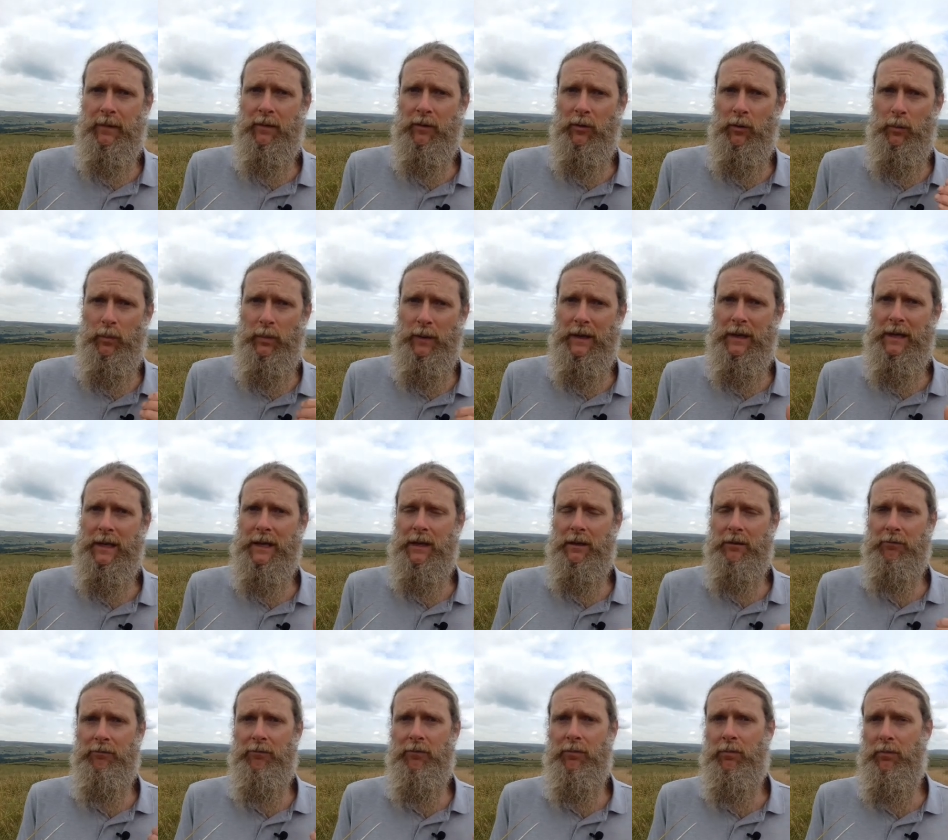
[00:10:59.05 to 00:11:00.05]
to be
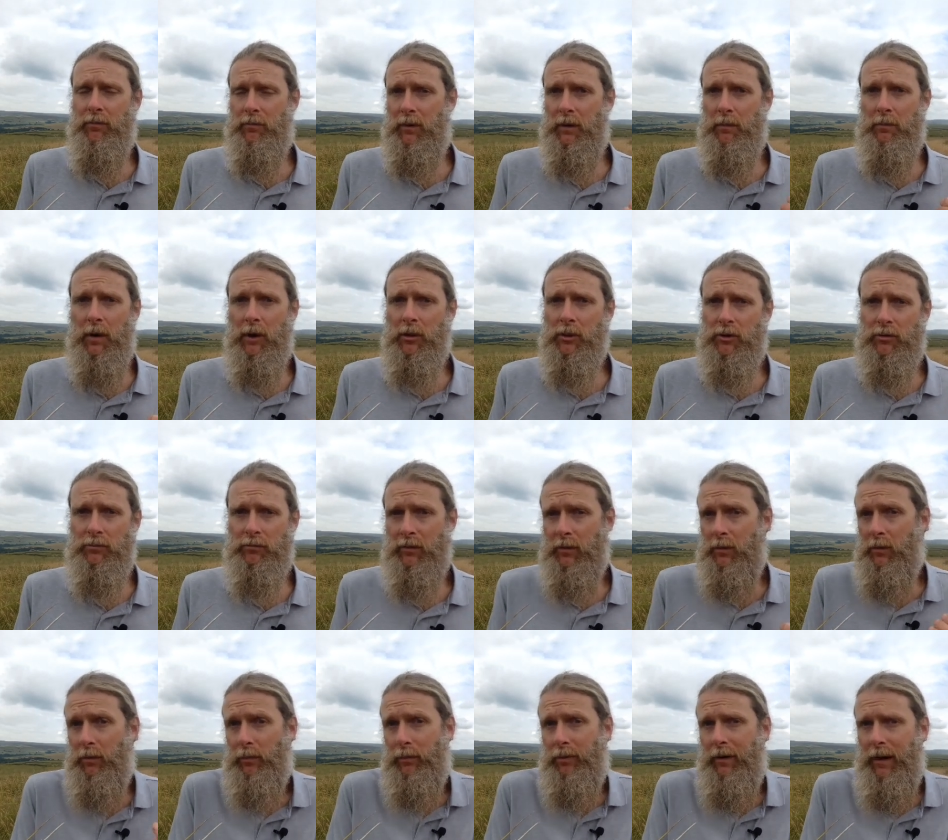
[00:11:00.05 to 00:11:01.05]
emotionally
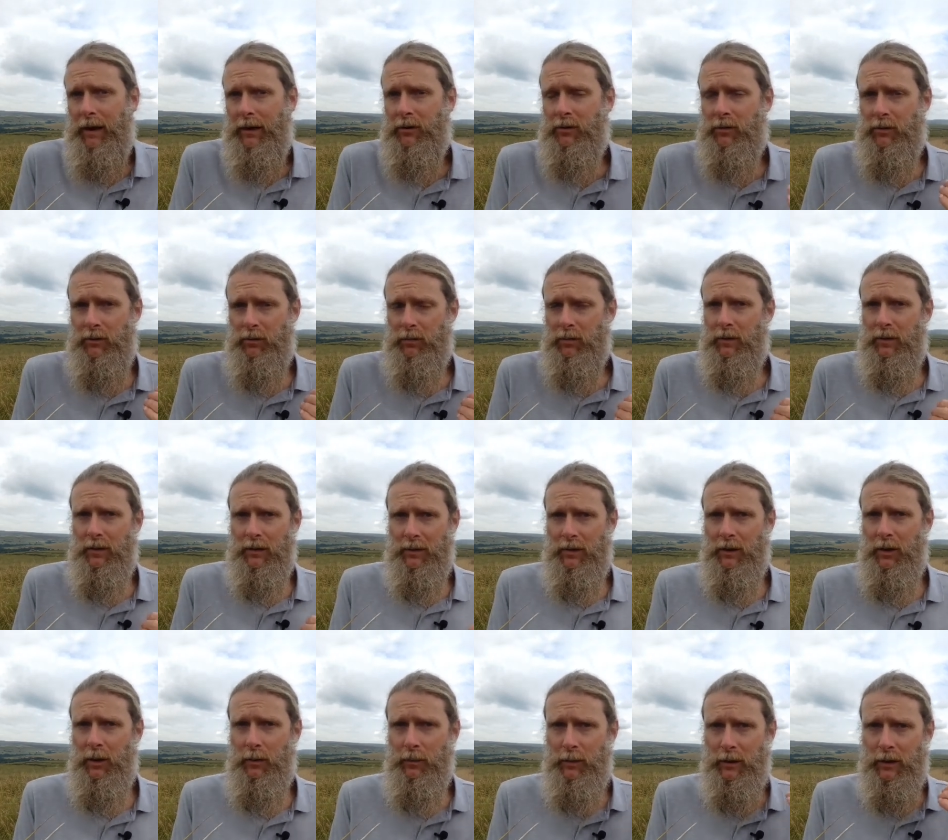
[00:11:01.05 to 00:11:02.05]
repressed,
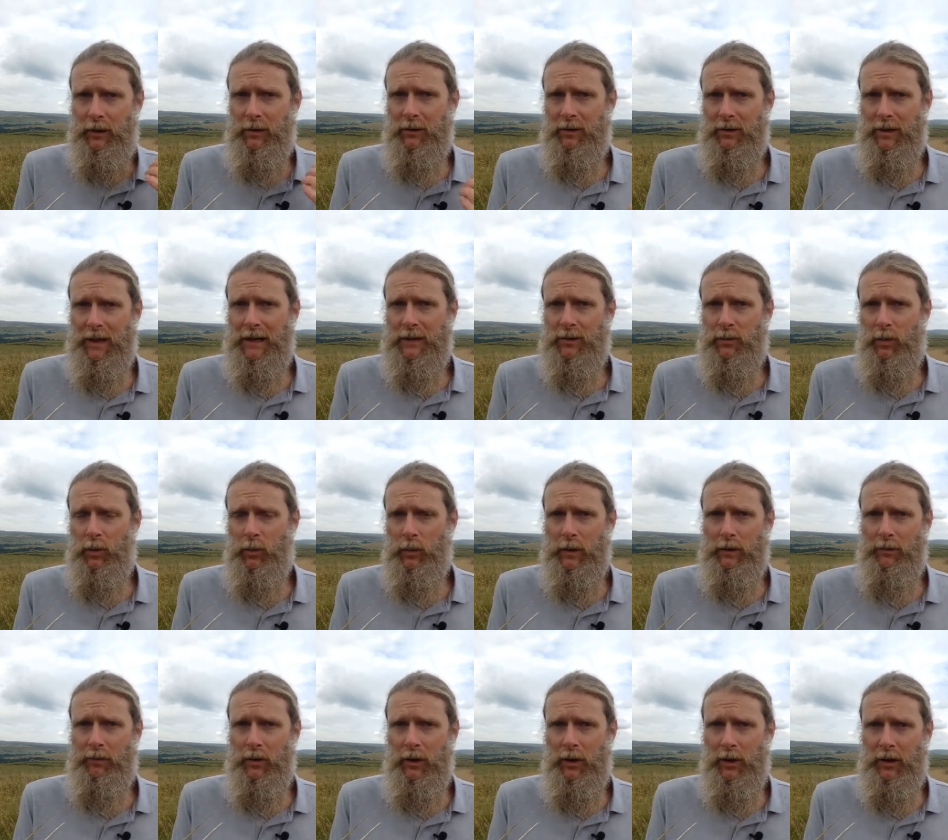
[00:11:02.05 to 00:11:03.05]
you know, because that's what
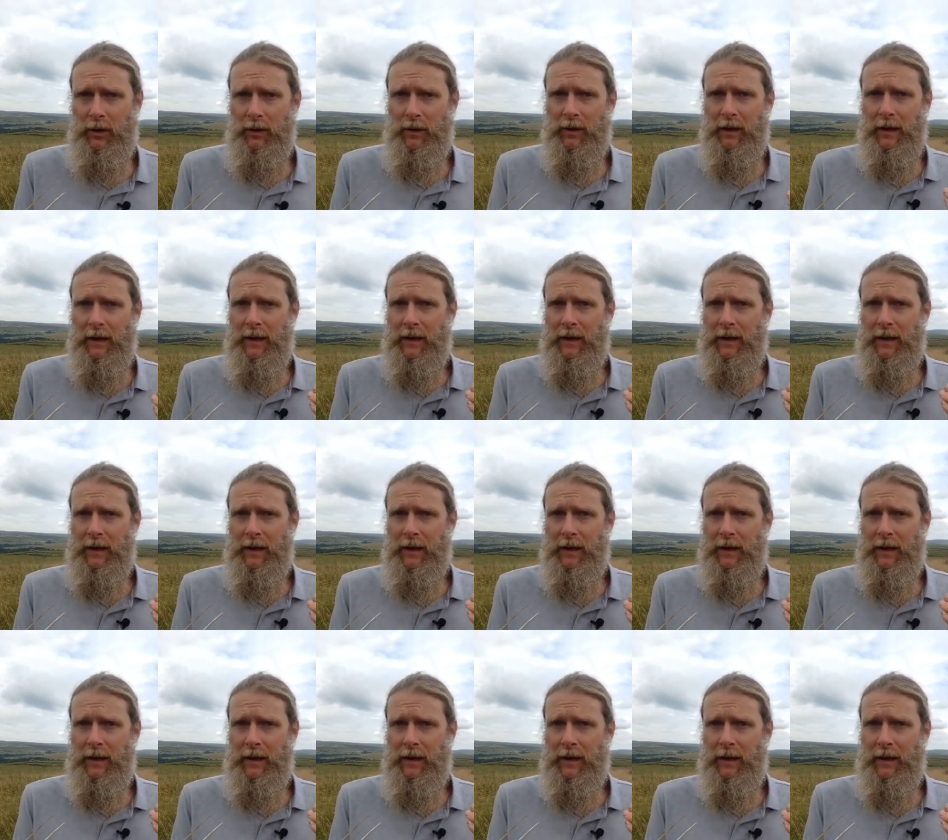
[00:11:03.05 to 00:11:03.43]
we've learned.